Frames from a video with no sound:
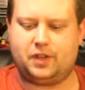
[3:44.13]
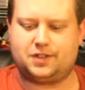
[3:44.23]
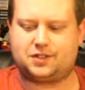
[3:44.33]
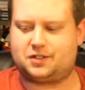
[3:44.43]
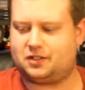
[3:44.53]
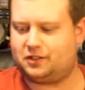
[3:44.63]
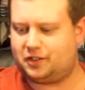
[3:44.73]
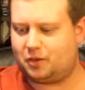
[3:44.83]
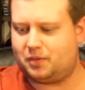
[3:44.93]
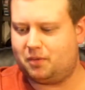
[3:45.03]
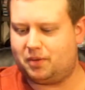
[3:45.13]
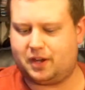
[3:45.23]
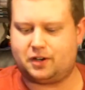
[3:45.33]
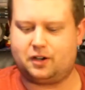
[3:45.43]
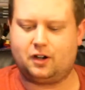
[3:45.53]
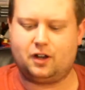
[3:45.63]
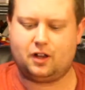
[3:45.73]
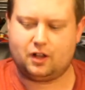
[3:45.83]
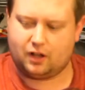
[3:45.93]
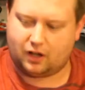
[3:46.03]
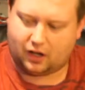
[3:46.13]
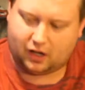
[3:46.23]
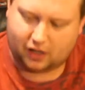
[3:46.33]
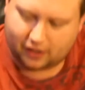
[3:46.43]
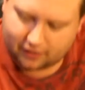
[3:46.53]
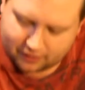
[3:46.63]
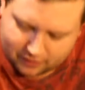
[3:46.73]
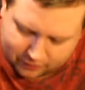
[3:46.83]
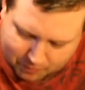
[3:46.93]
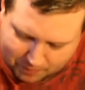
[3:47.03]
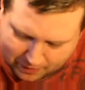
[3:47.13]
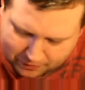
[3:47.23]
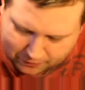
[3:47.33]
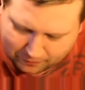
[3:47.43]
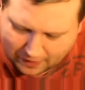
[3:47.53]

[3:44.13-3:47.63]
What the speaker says: It's a little bit better. Than